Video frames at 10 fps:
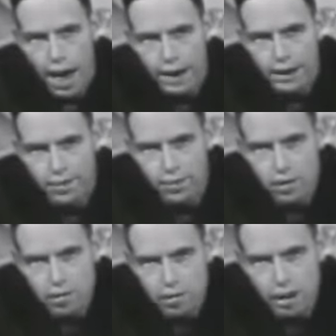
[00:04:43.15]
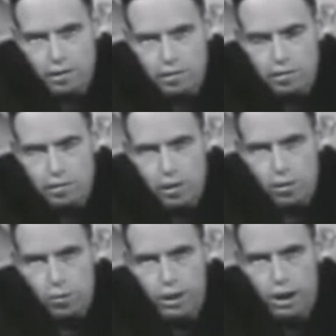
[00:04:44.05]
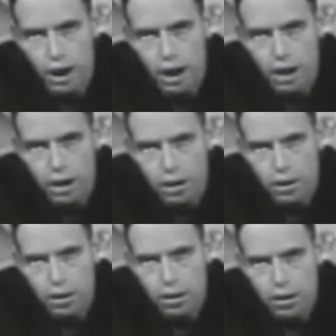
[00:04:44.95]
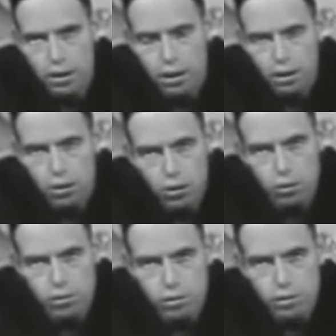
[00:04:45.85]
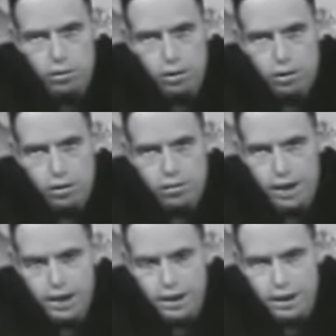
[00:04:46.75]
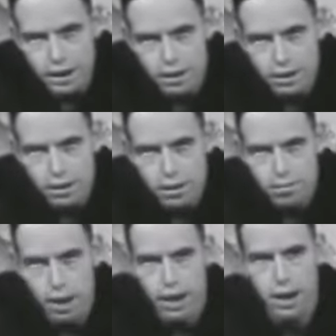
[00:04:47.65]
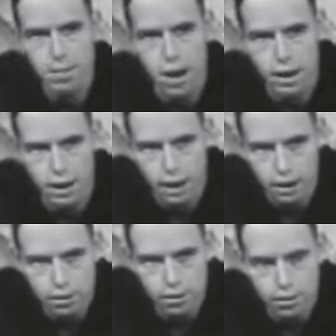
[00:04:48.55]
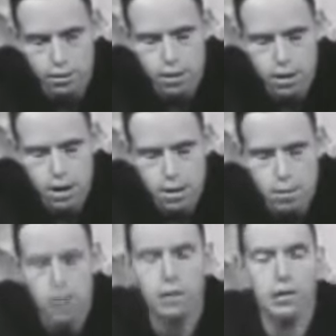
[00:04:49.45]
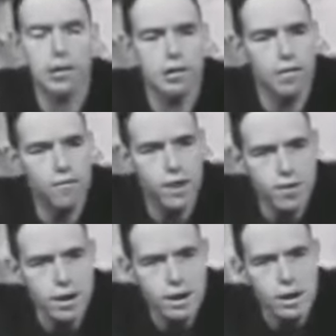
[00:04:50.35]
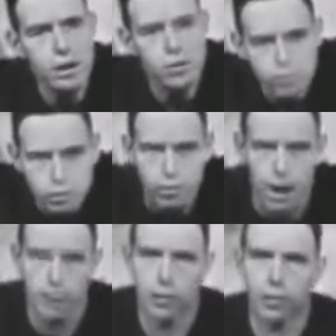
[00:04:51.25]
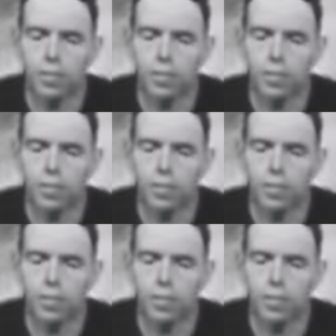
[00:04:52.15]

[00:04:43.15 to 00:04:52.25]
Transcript: And in this sense, we are hooked, taken in by a Maya, because it is of very little use to us